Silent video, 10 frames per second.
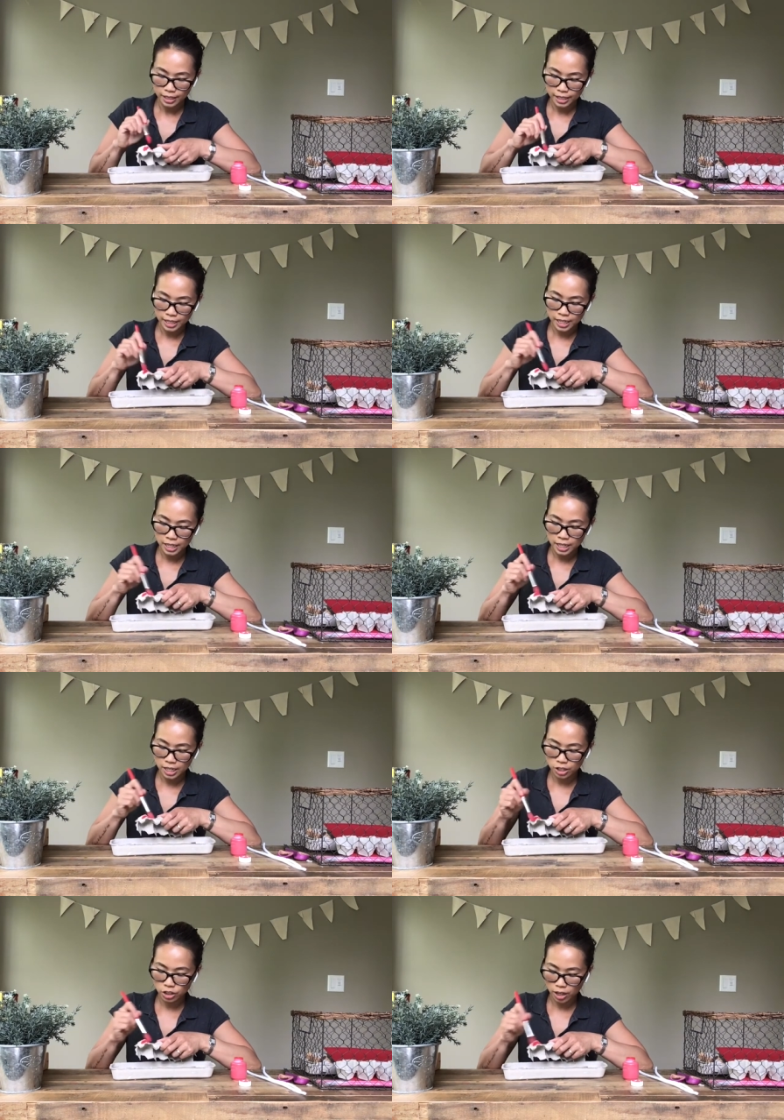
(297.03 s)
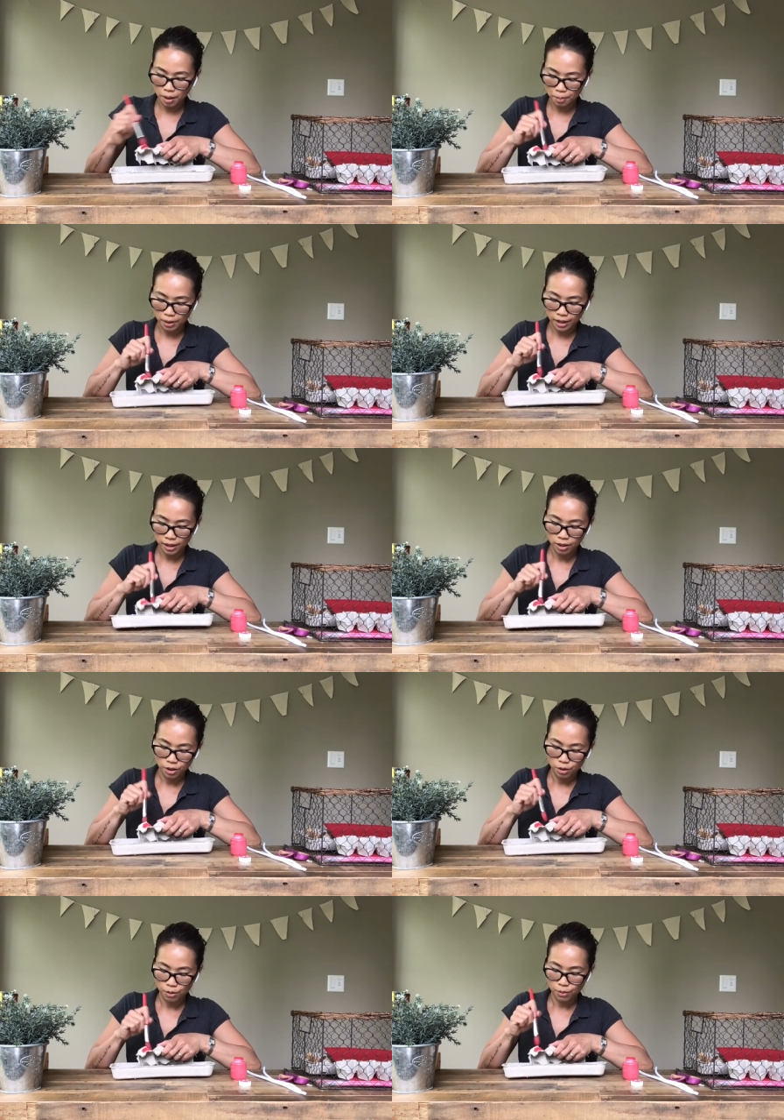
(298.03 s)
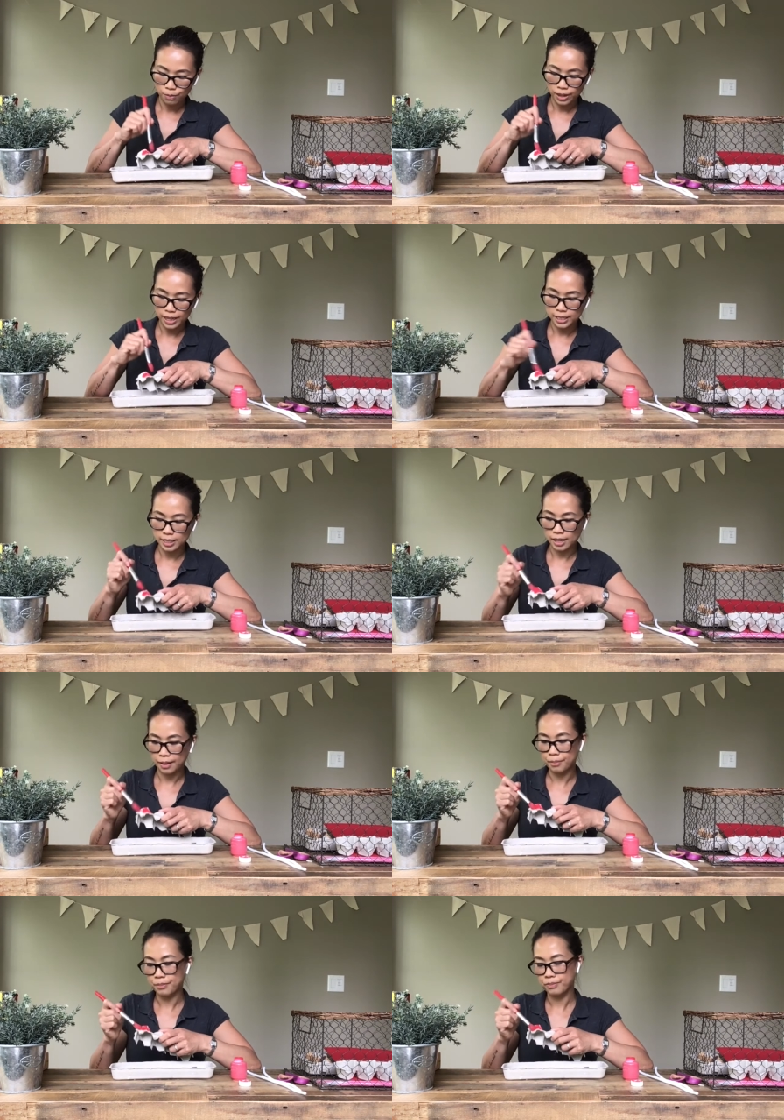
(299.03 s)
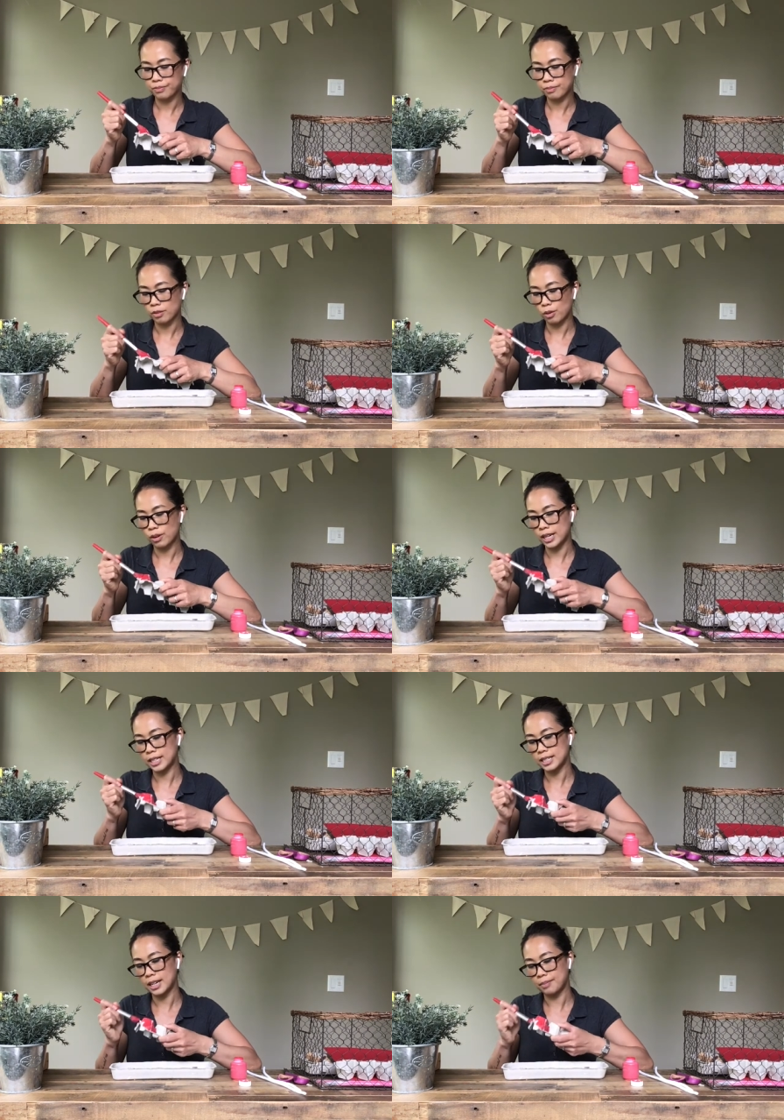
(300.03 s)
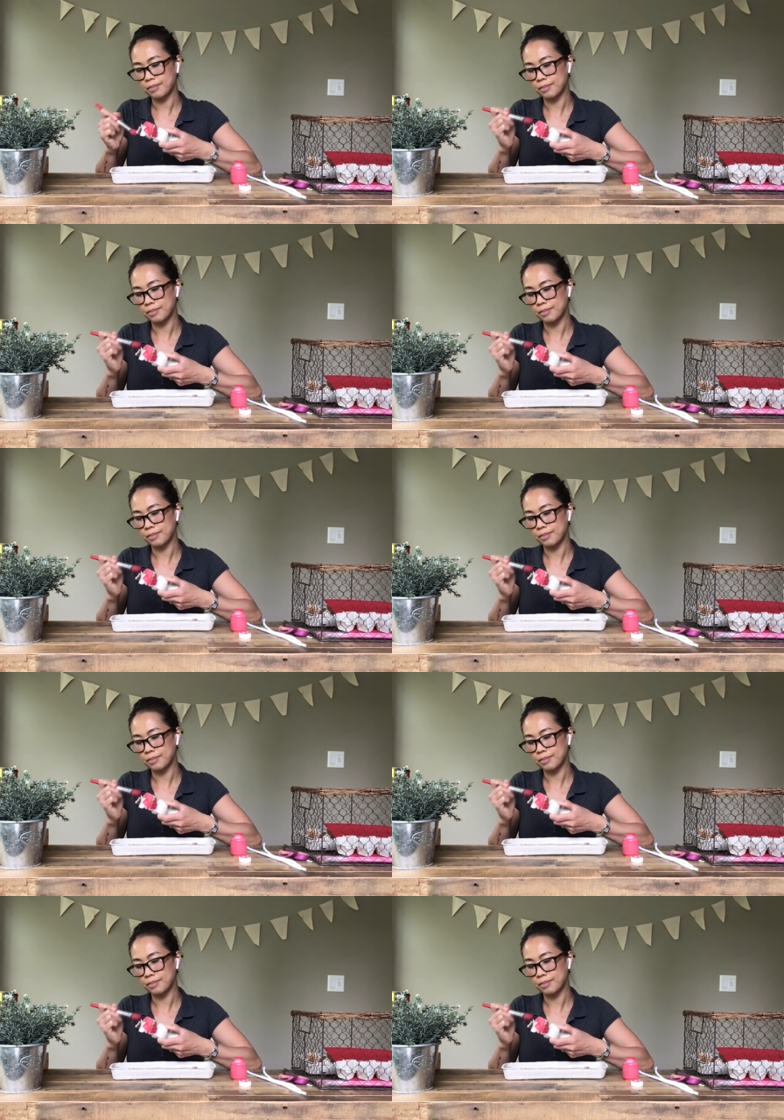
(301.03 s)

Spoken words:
Each cup at a time, one at a time.